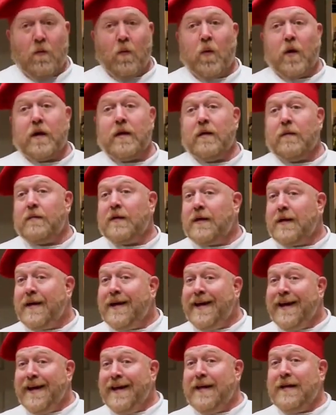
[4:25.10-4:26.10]
One of the
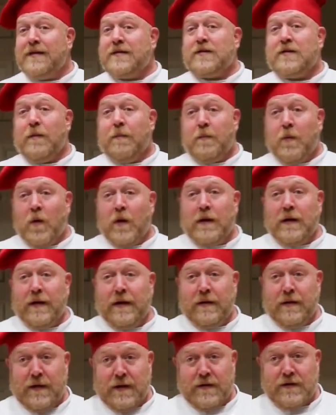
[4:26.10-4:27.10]
keys to
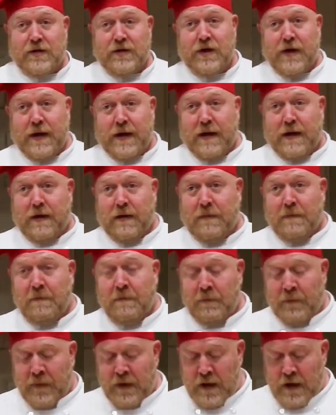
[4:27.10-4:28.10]
boiling this chicken
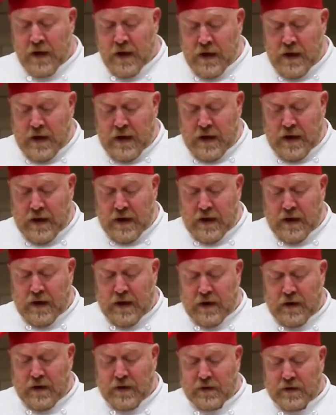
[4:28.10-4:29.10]

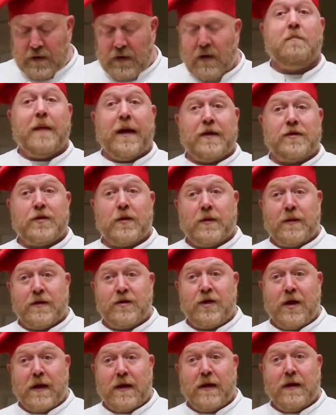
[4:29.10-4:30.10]
is make sure the
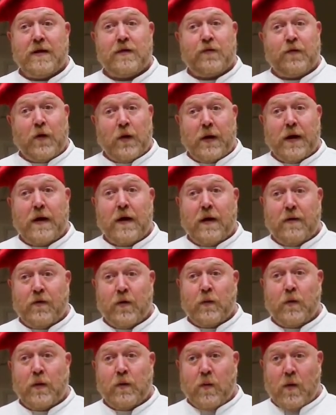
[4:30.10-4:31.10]
chicken is fully
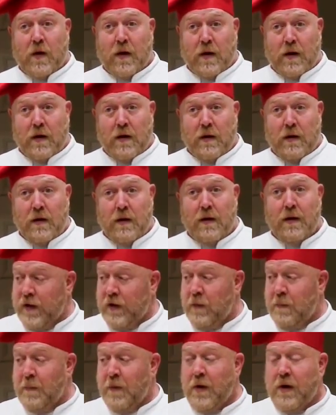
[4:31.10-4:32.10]
covered with water. When
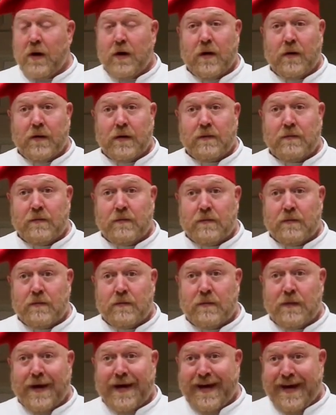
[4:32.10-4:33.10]
you put it on the,
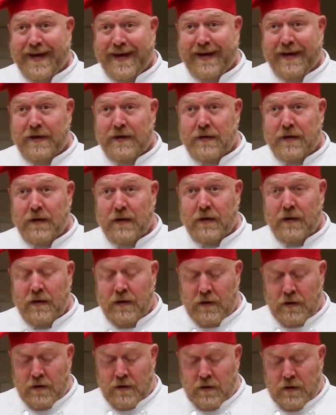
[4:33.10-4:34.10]
the heat,
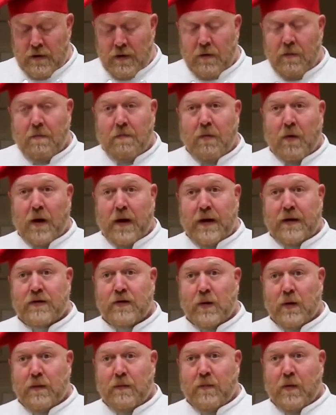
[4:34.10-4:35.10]
bring it
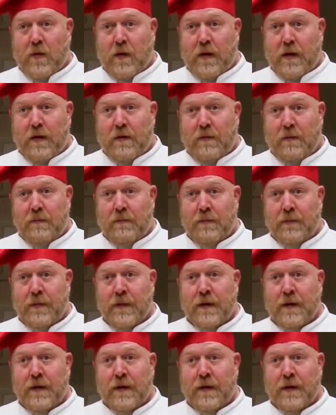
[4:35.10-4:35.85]
to a boil,